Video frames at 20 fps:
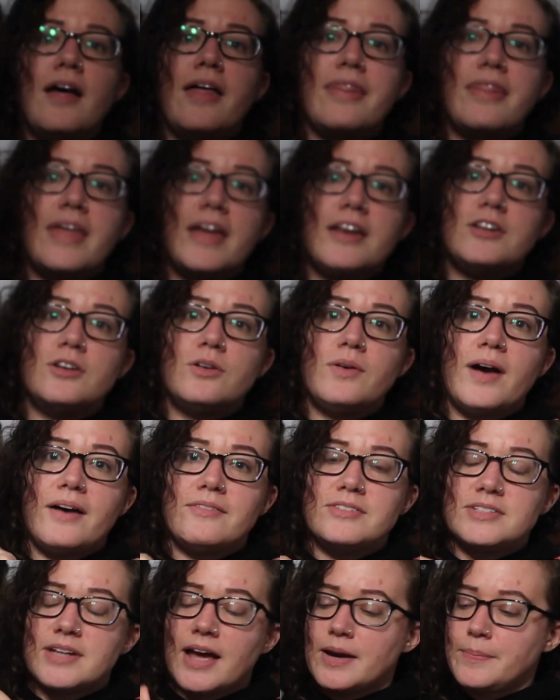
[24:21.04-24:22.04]
They do
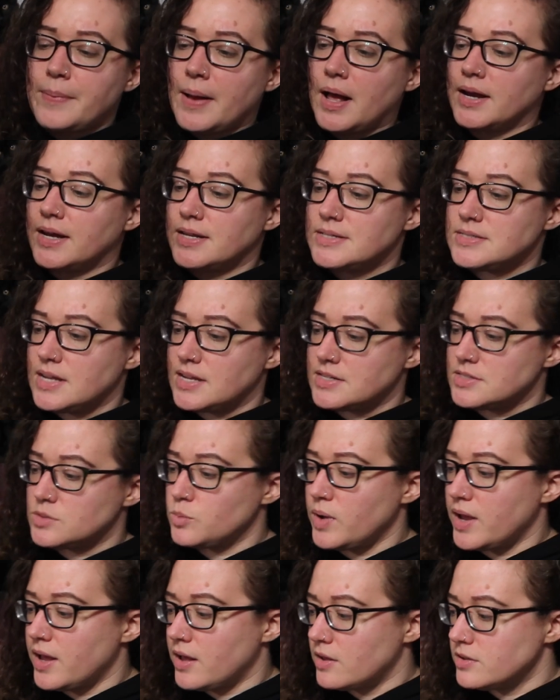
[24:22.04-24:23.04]
have side pockets as
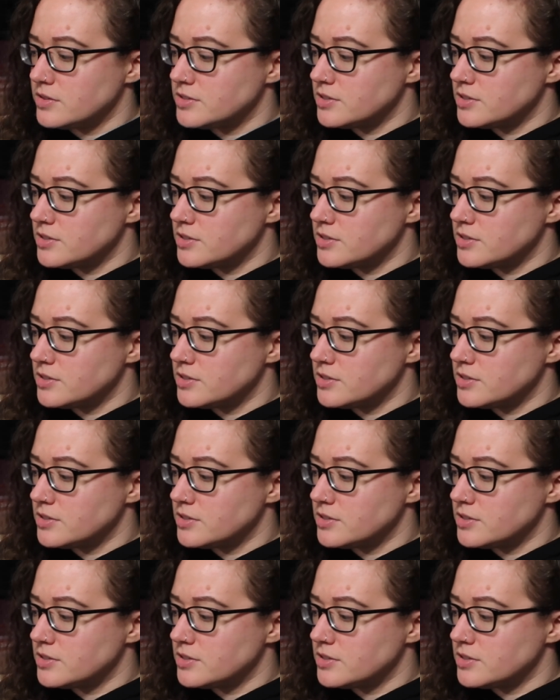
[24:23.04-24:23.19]
well,